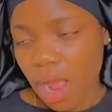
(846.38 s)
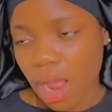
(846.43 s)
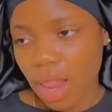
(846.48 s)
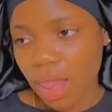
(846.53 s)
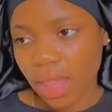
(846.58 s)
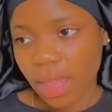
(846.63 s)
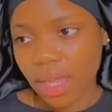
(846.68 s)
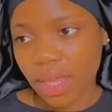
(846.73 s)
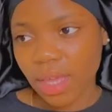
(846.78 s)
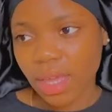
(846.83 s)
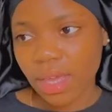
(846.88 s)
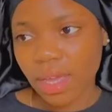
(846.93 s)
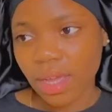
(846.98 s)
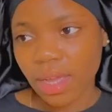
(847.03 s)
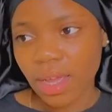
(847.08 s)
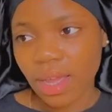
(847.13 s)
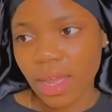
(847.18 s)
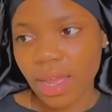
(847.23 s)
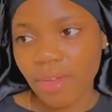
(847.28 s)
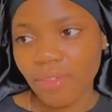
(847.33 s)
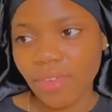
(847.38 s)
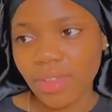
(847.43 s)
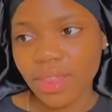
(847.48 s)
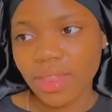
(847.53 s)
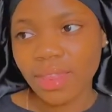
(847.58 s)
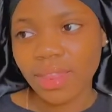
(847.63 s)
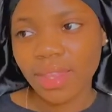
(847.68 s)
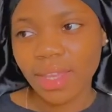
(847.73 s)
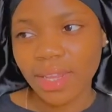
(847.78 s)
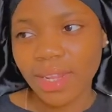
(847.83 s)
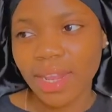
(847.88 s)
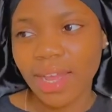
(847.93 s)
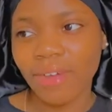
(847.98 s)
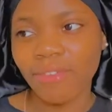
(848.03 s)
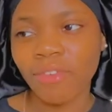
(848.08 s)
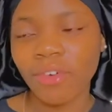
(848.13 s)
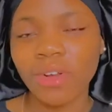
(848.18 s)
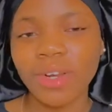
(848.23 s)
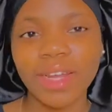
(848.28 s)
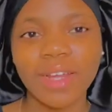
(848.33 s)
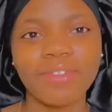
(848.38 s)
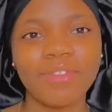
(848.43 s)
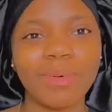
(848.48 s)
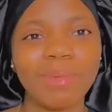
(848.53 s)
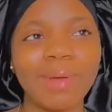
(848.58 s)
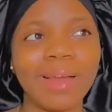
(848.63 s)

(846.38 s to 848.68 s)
like everything that I've ordered from